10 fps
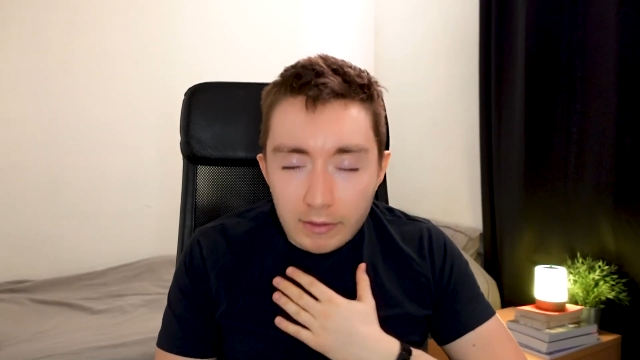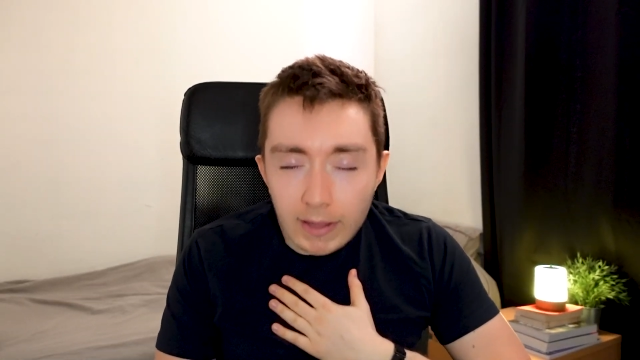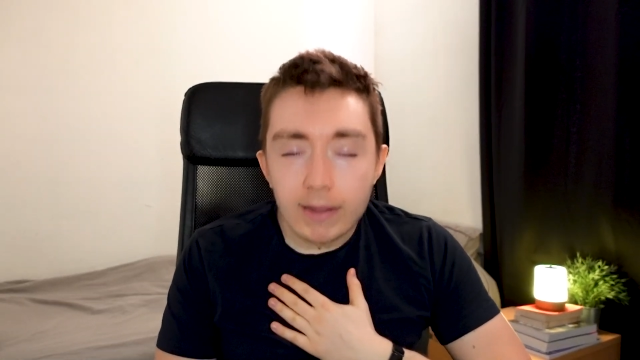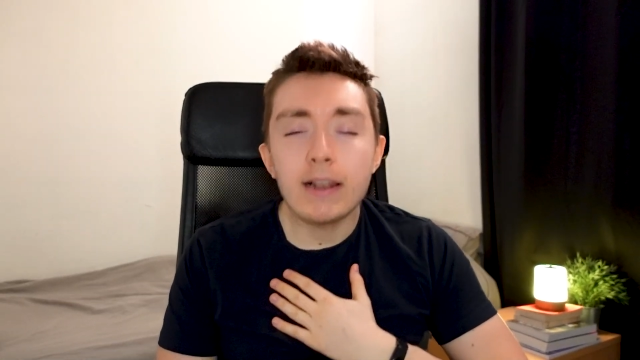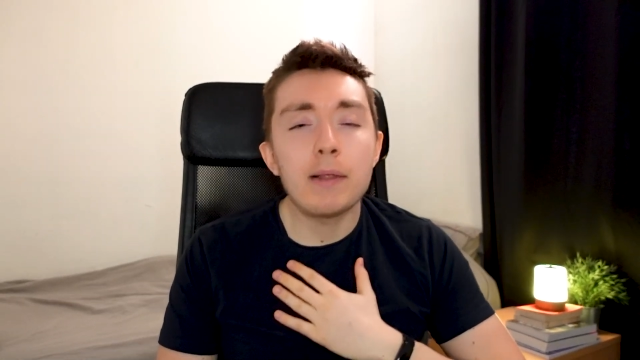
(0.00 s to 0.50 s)

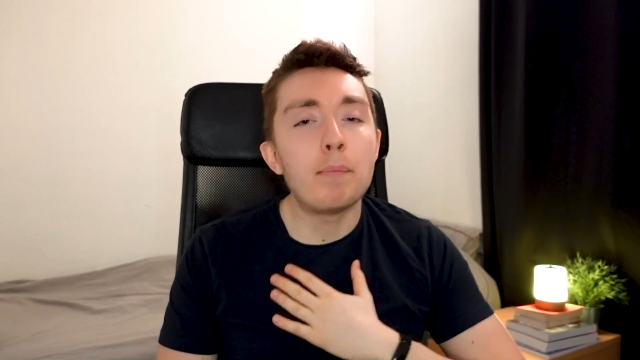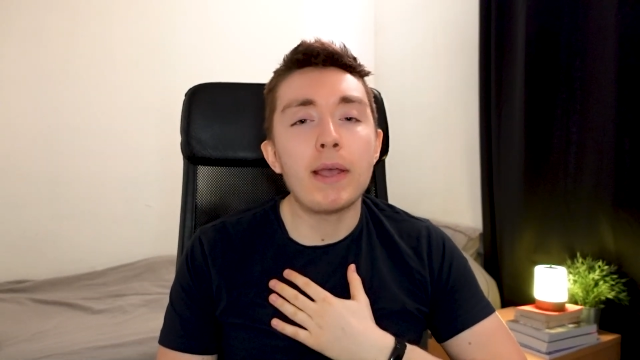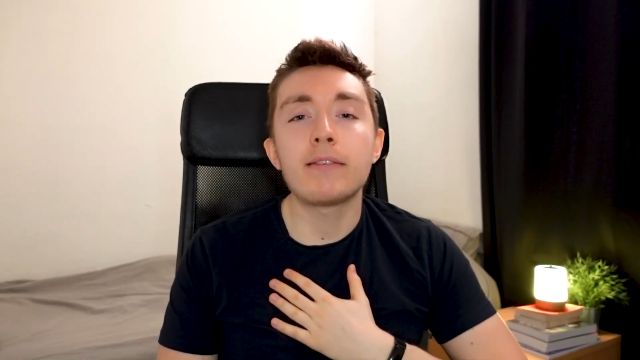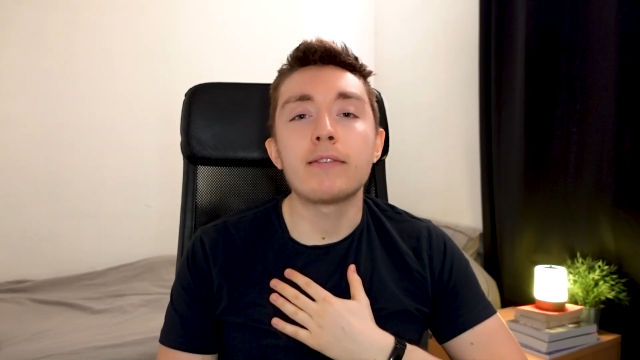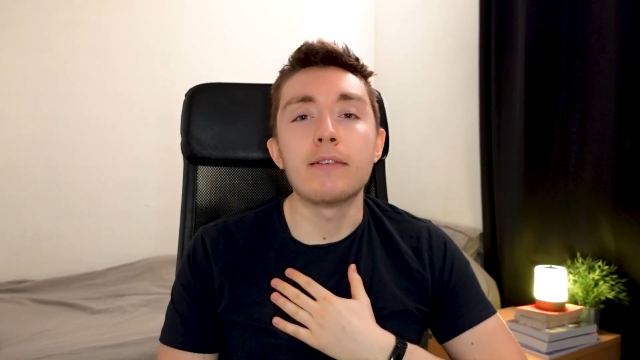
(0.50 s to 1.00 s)
daily
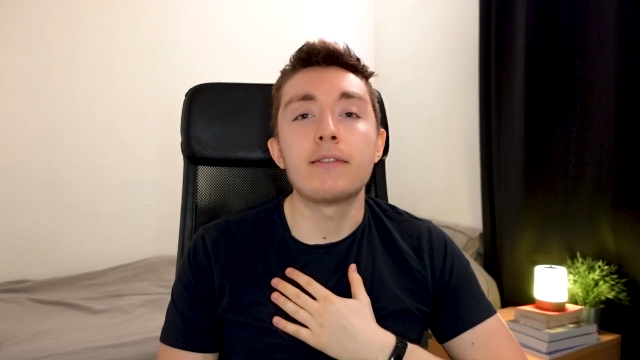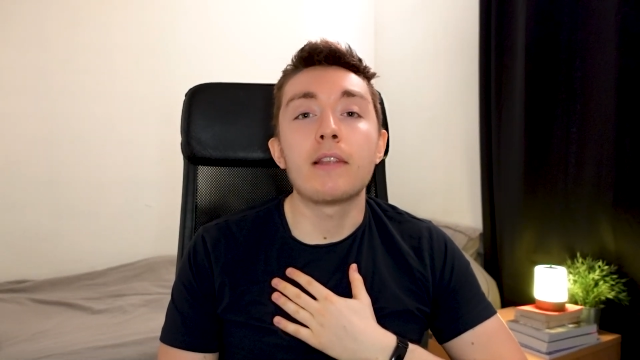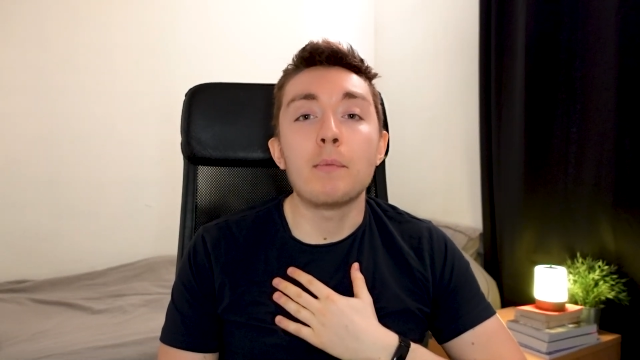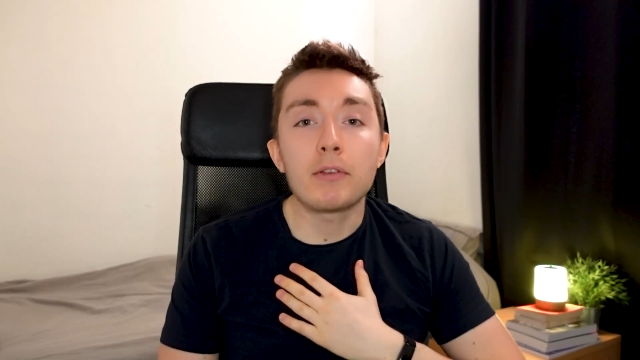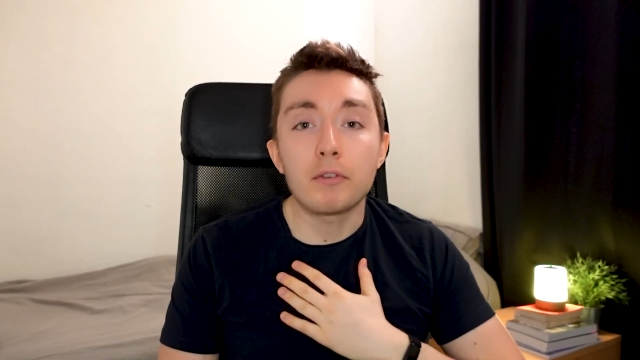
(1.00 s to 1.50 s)
basis
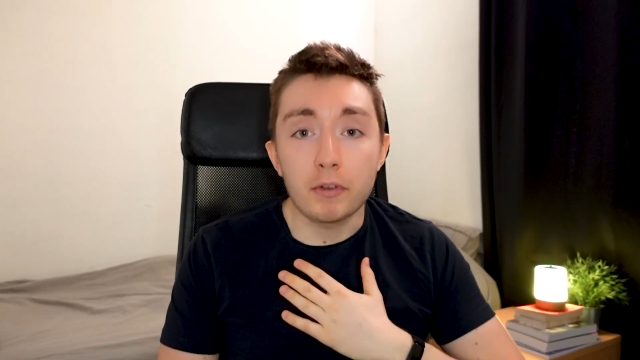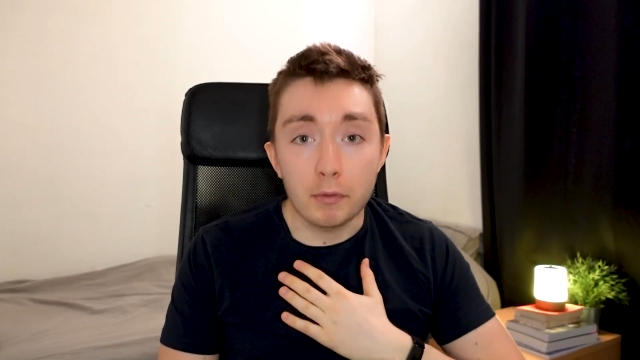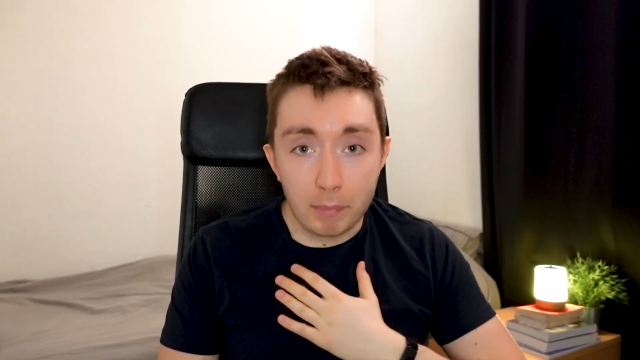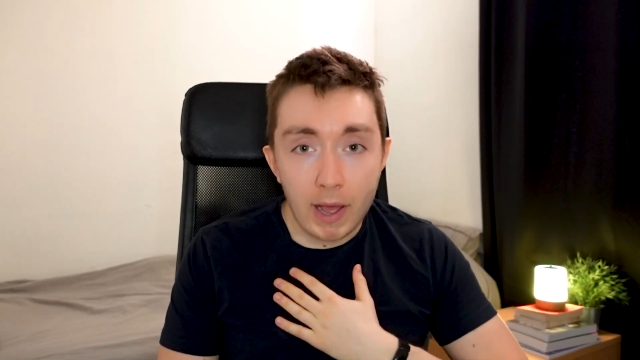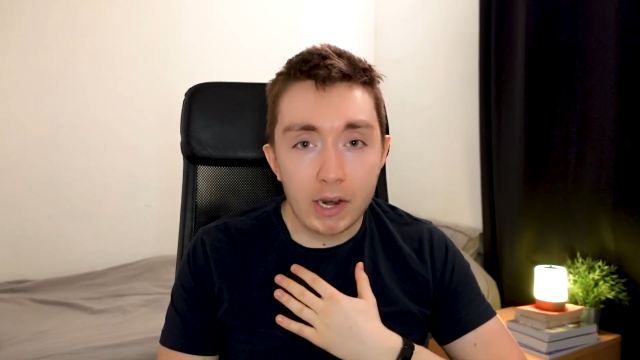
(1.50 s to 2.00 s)
that makes you feel
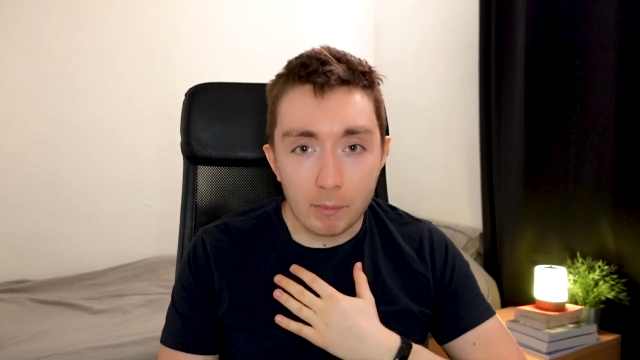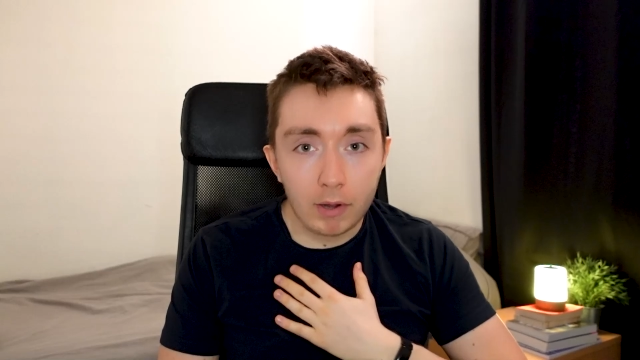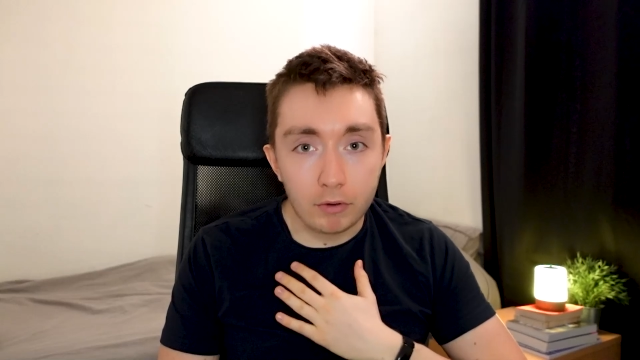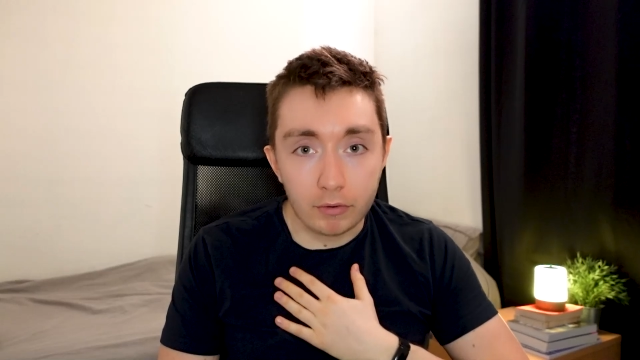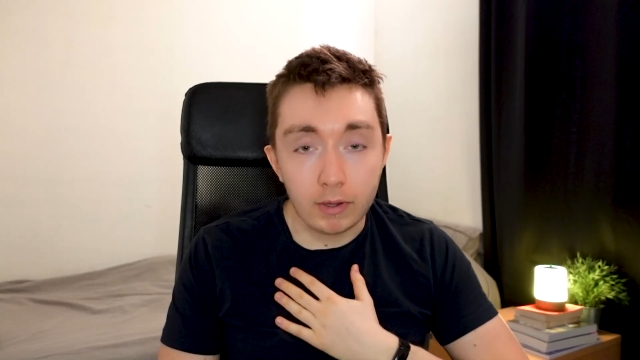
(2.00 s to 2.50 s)
bad
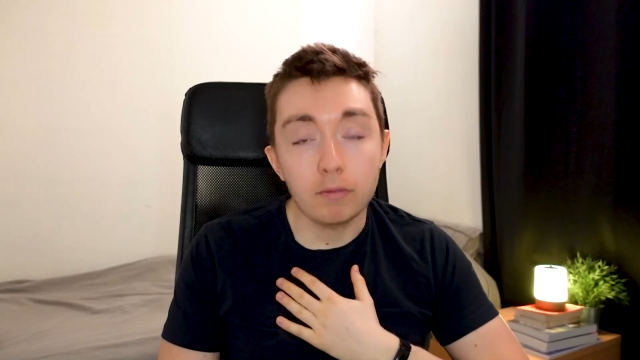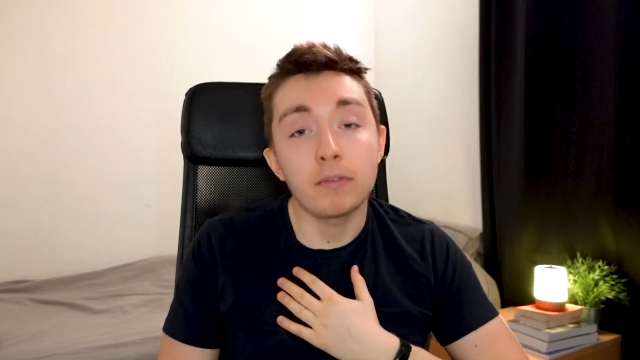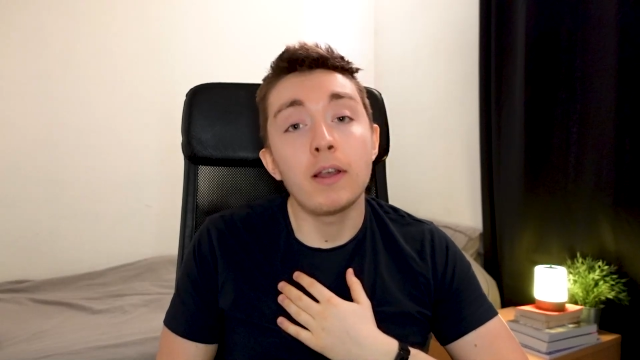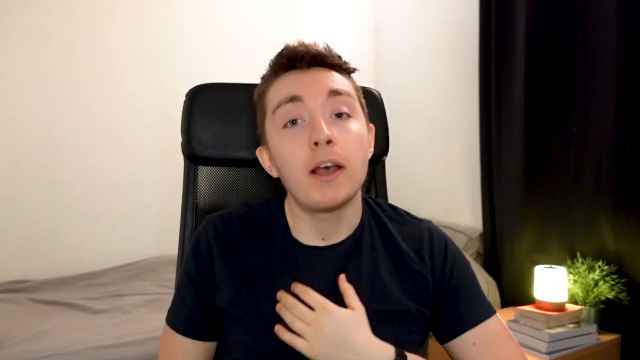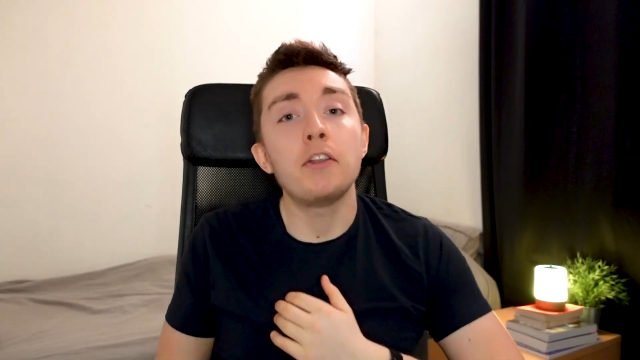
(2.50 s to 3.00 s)
about yourself.
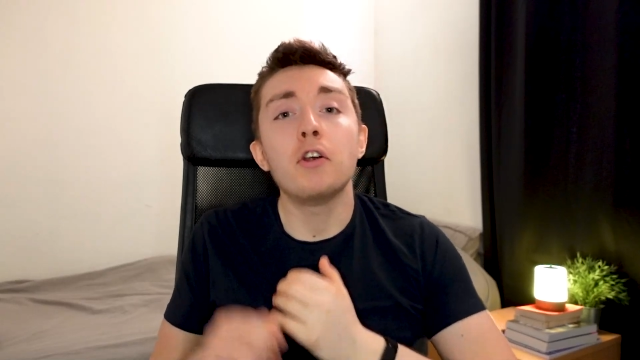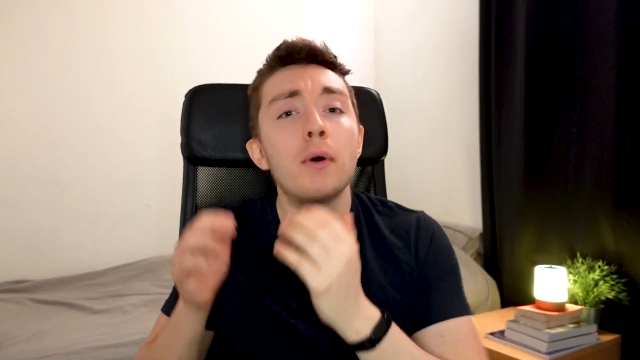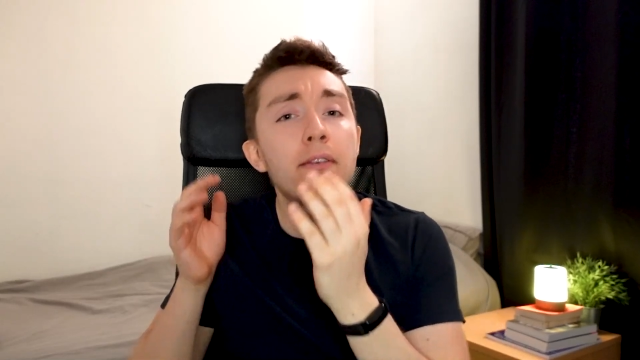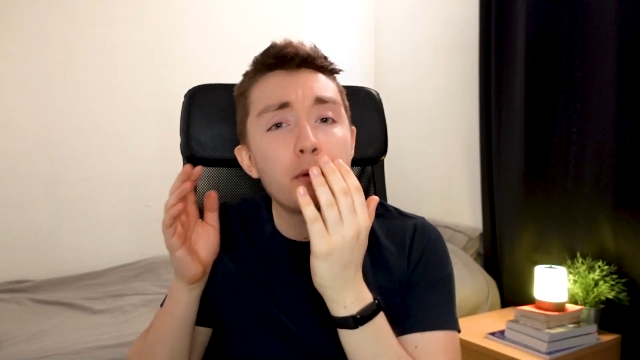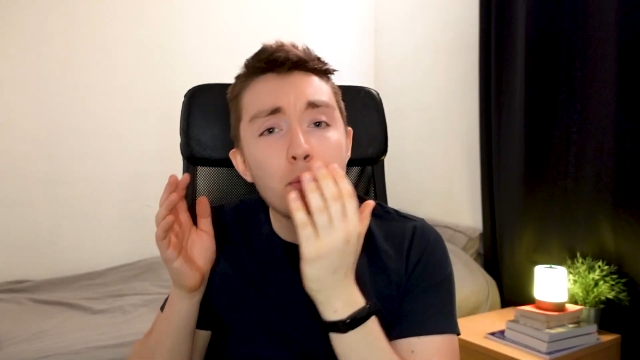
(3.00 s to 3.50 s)
And
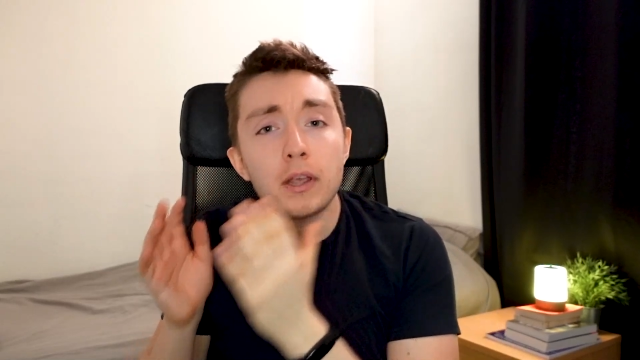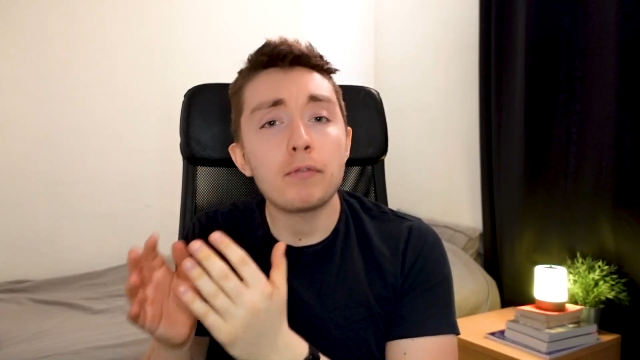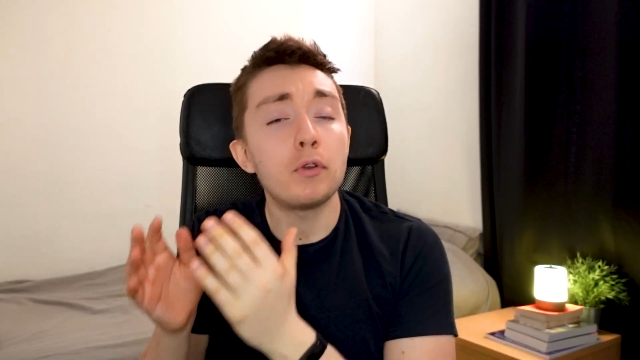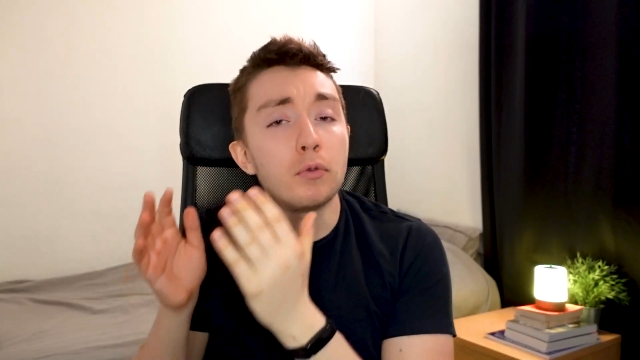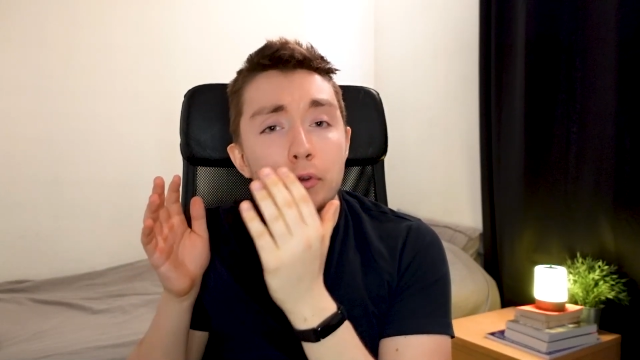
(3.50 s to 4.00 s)
as a way
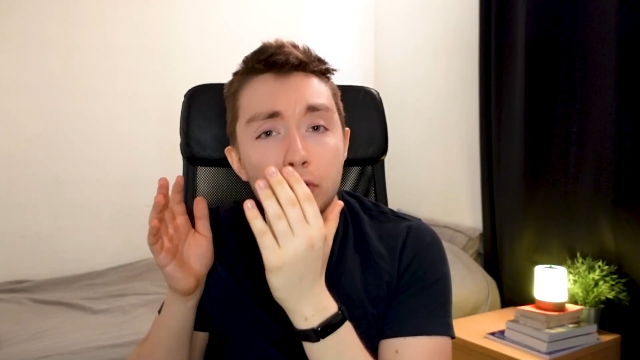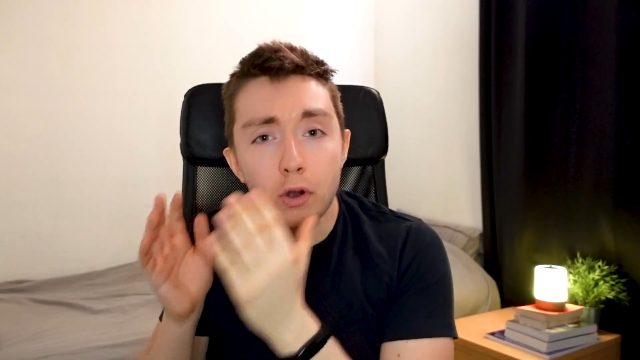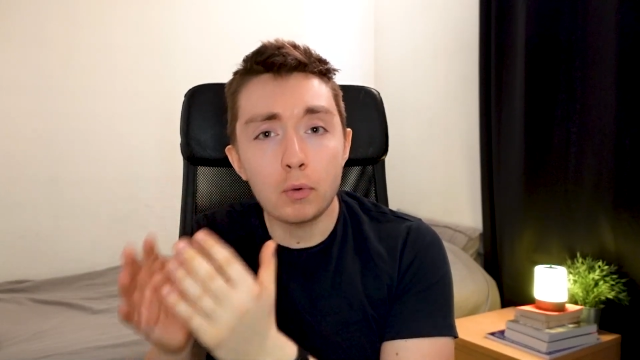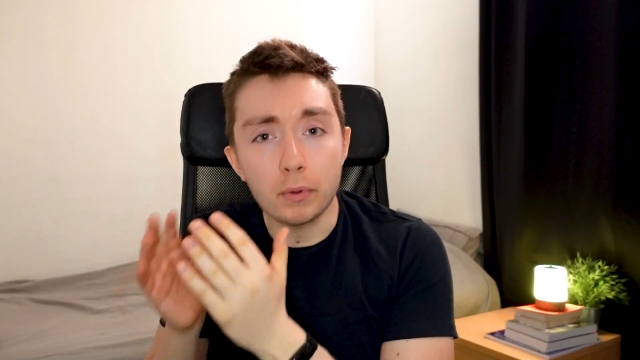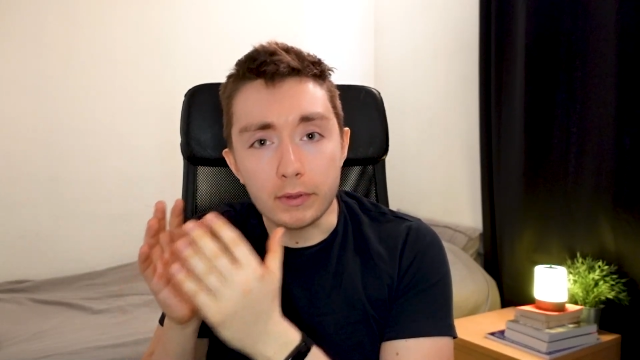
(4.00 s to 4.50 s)
for you to
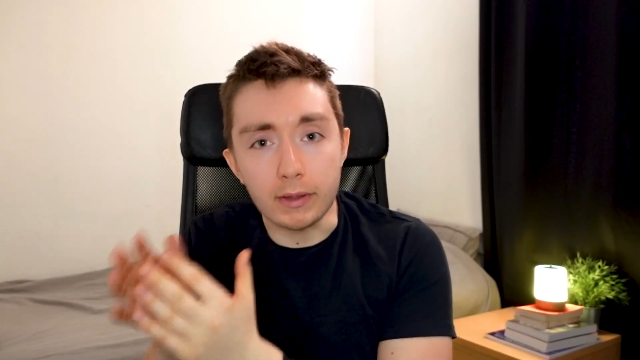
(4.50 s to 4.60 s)
cope with